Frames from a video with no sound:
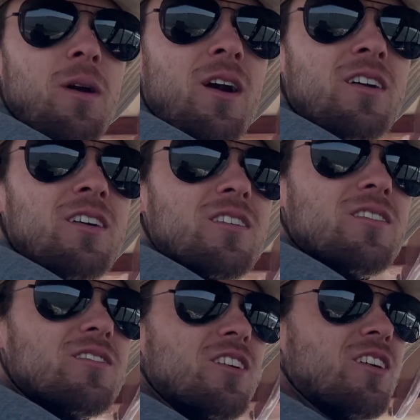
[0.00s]
Park
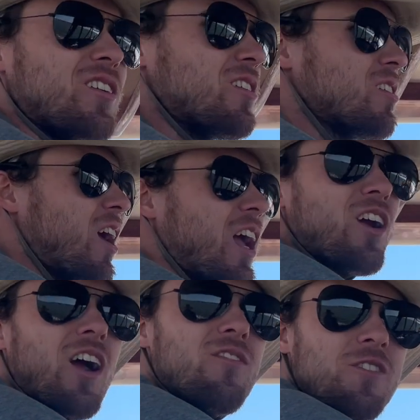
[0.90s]
to
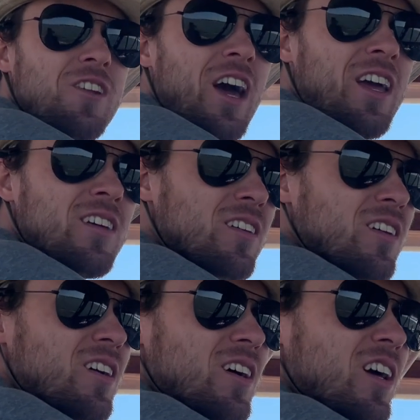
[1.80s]
anchor out for the
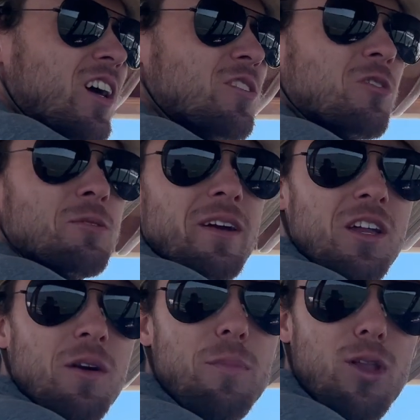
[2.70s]
night because we're
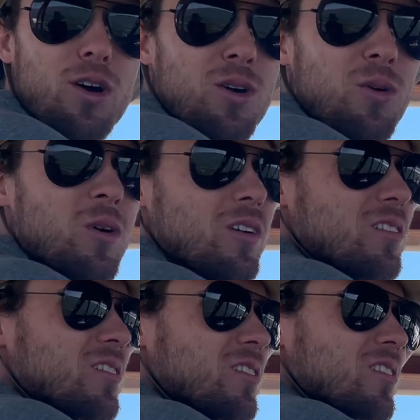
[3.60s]
expecting a blow.
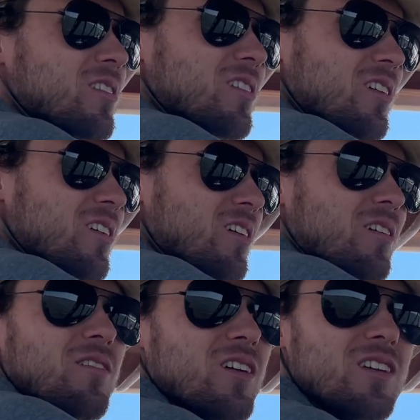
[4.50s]

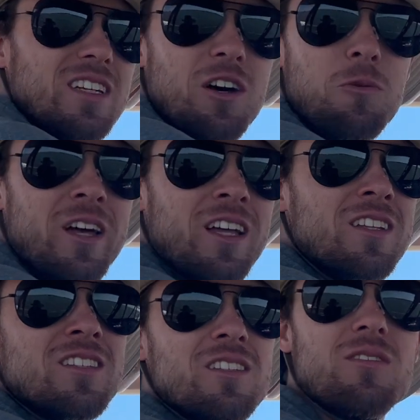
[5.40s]
South
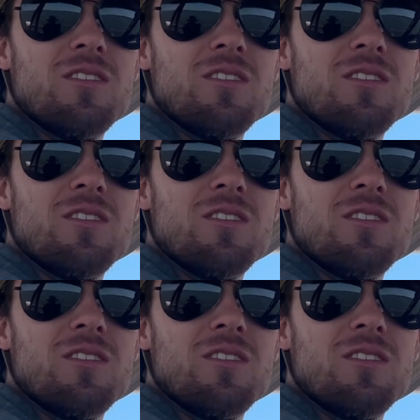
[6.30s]
winds,